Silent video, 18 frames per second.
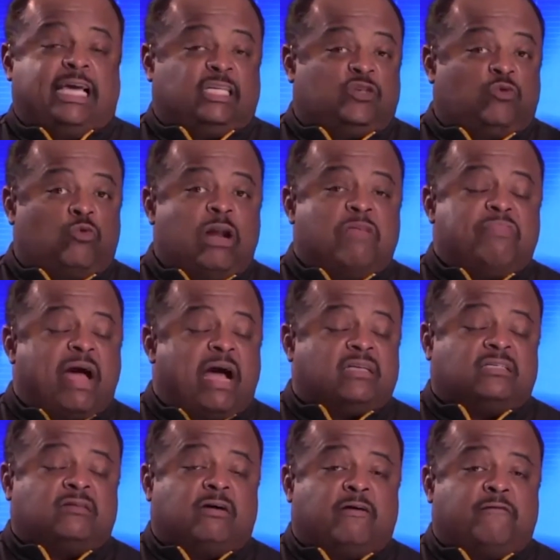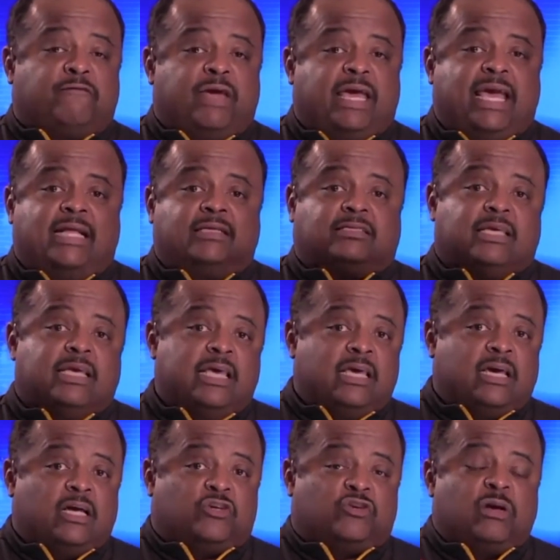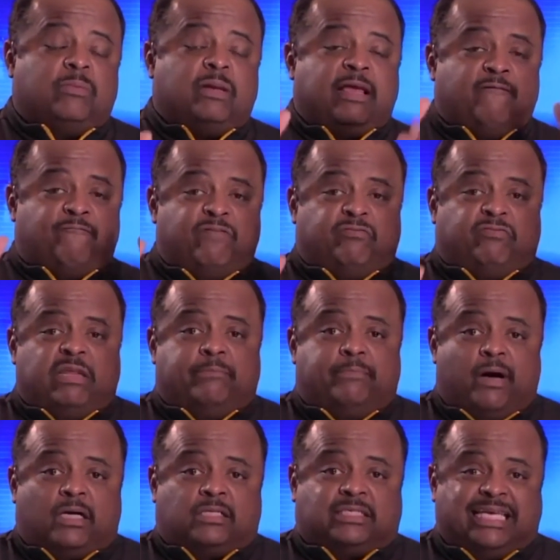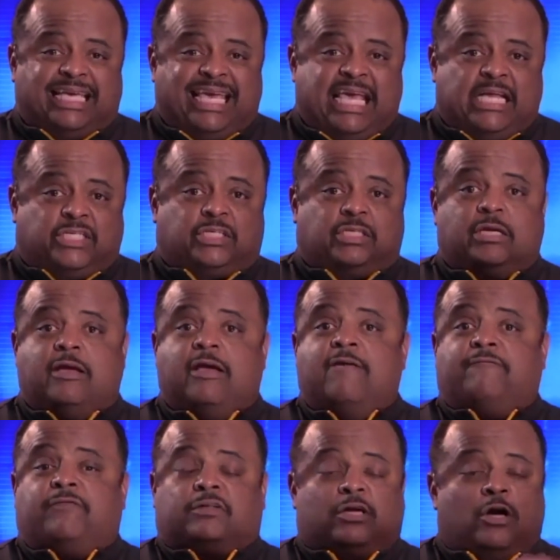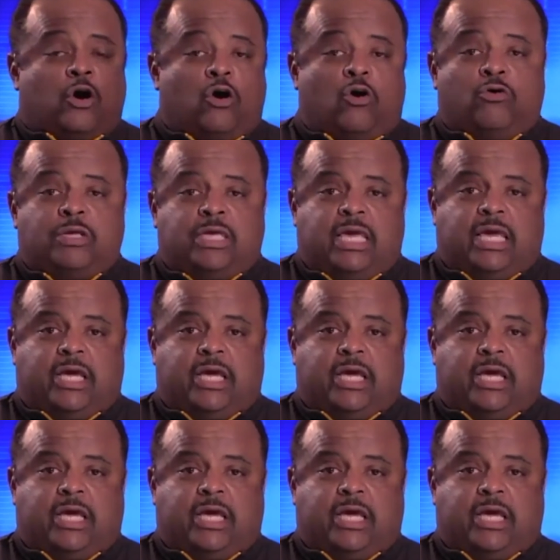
is to get 20,000 of our fans contributing $50 each for the whole